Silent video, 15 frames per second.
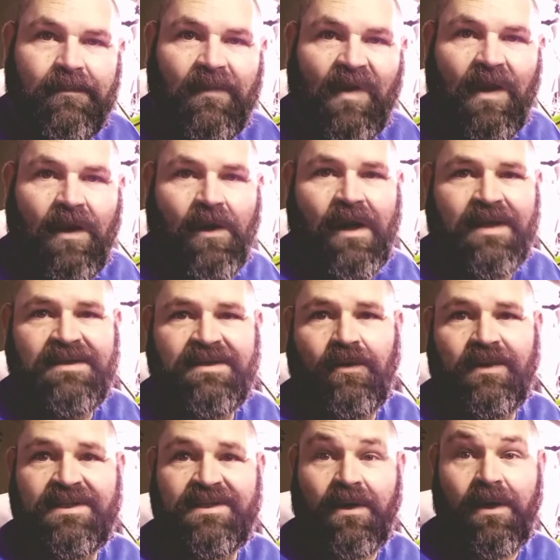Alright, so
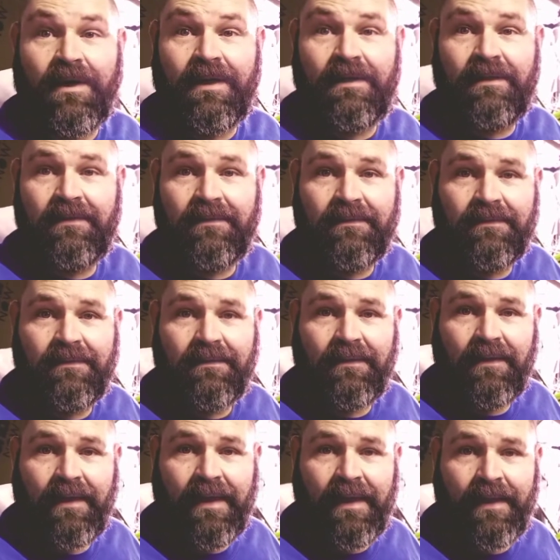we started,
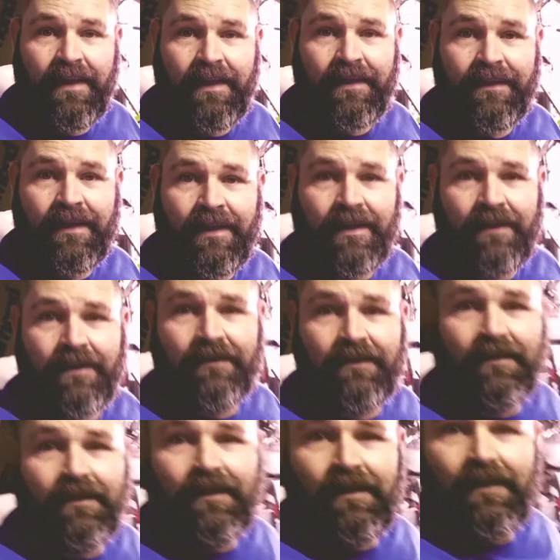and
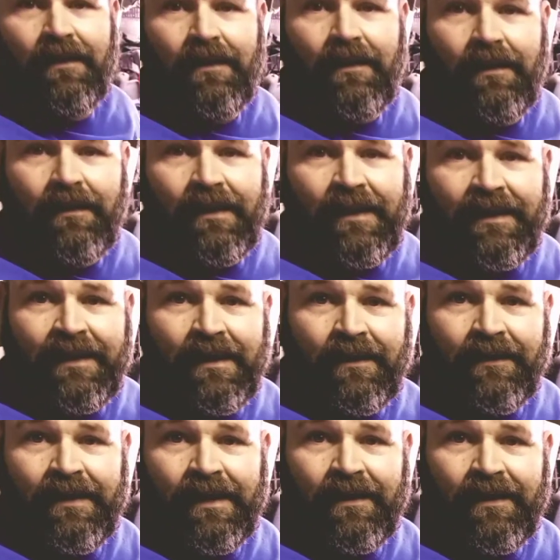that
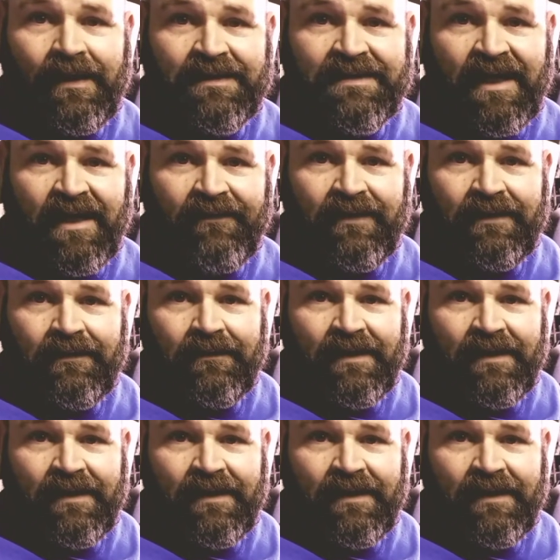down there, that's Kevin.